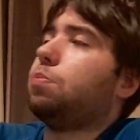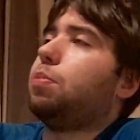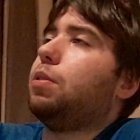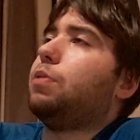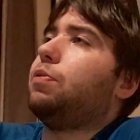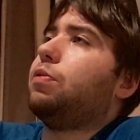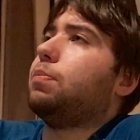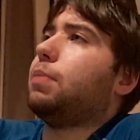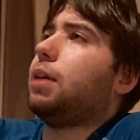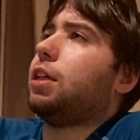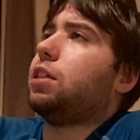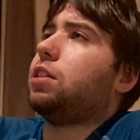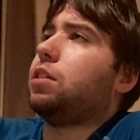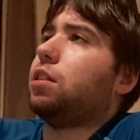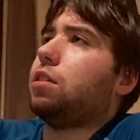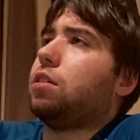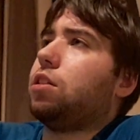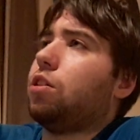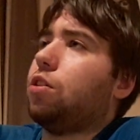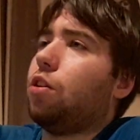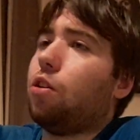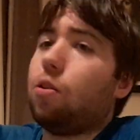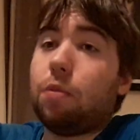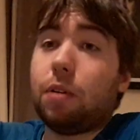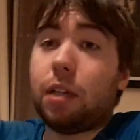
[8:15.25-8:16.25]
briefly mention that
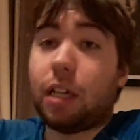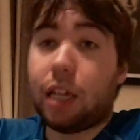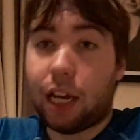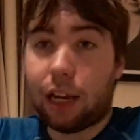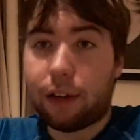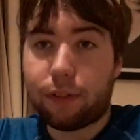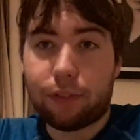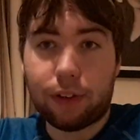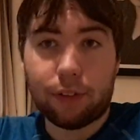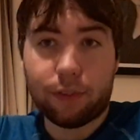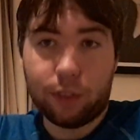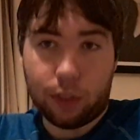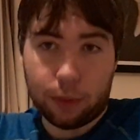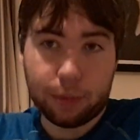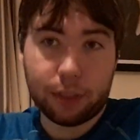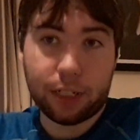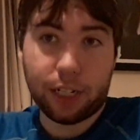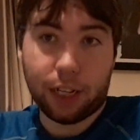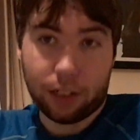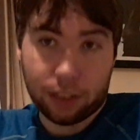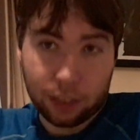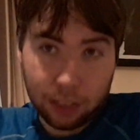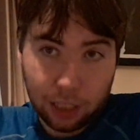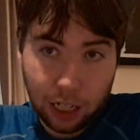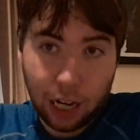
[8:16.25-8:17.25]
the OAF have to
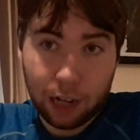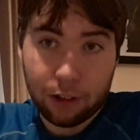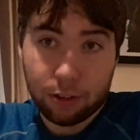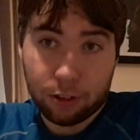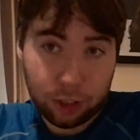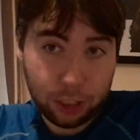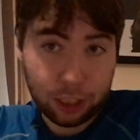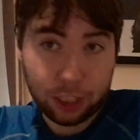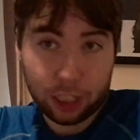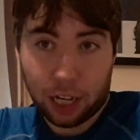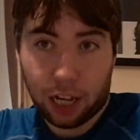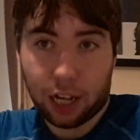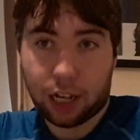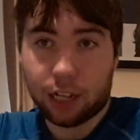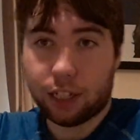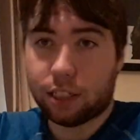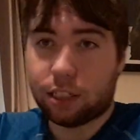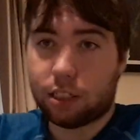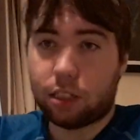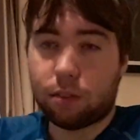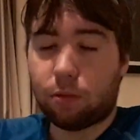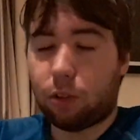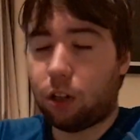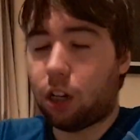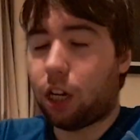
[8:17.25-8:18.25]
protect Irish guys,
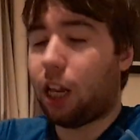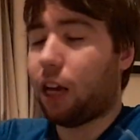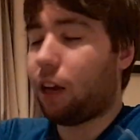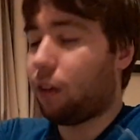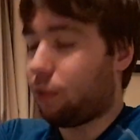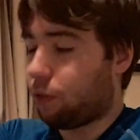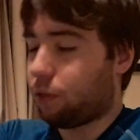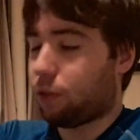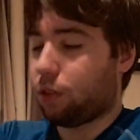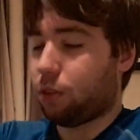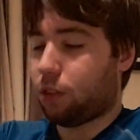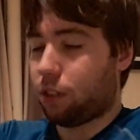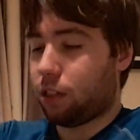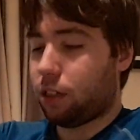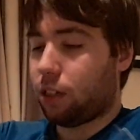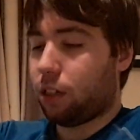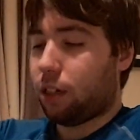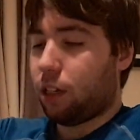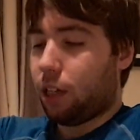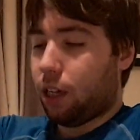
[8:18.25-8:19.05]
the Royal Air Force,